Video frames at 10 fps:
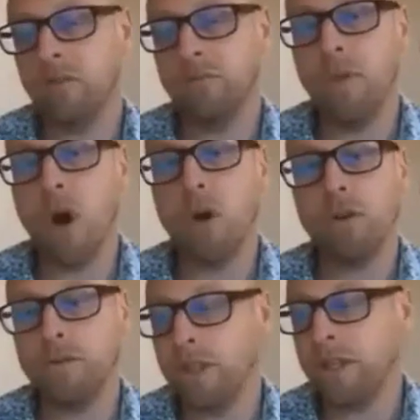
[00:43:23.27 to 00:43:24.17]
mode
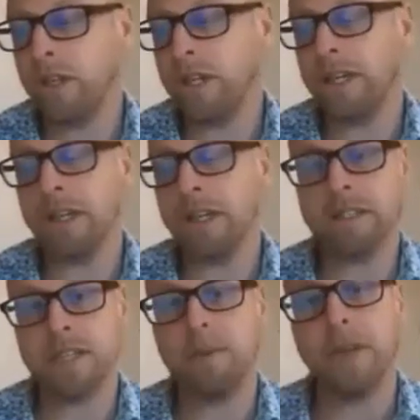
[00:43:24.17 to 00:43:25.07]
of living. And
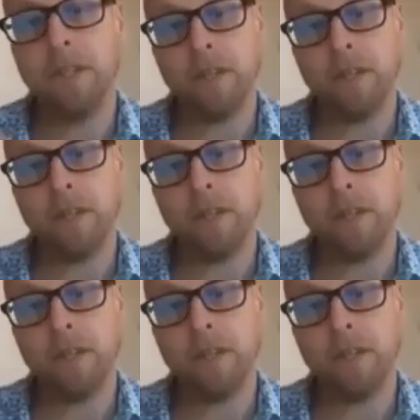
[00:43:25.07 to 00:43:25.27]
it's something